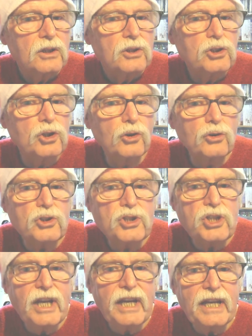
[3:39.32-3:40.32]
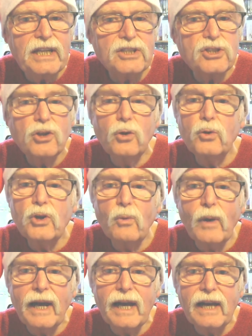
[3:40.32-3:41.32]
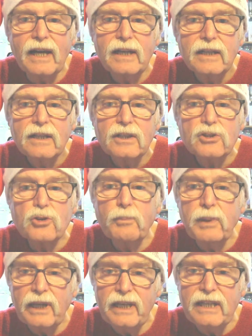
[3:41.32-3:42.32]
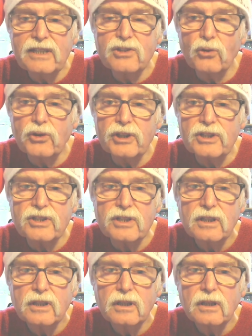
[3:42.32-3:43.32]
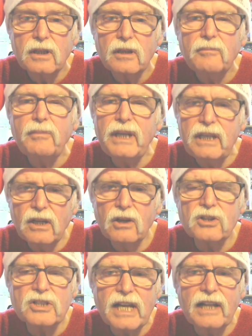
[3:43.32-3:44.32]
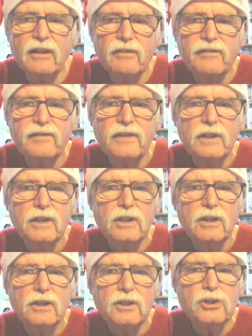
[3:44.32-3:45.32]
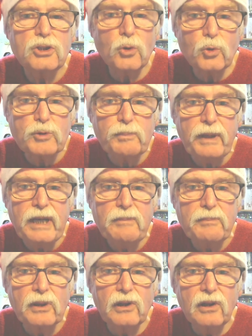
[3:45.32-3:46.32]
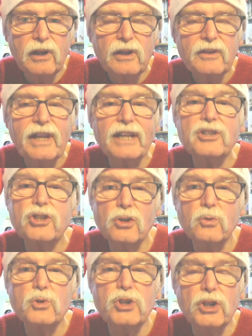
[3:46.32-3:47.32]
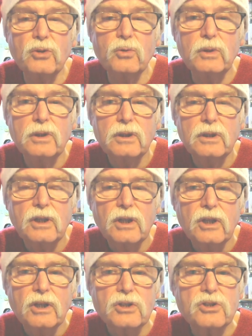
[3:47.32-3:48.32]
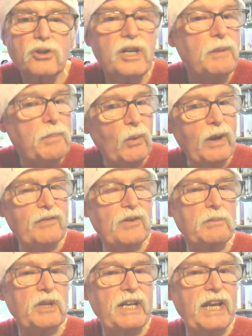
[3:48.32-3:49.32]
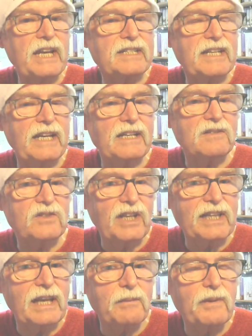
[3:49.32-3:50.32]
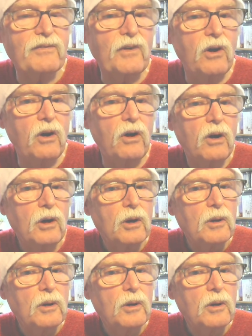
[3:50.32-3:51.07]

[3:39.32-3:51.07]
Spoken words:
Don't change who you are to please others. Be yourself. Choose people that choose you. So keep away from the naysayers, said that before.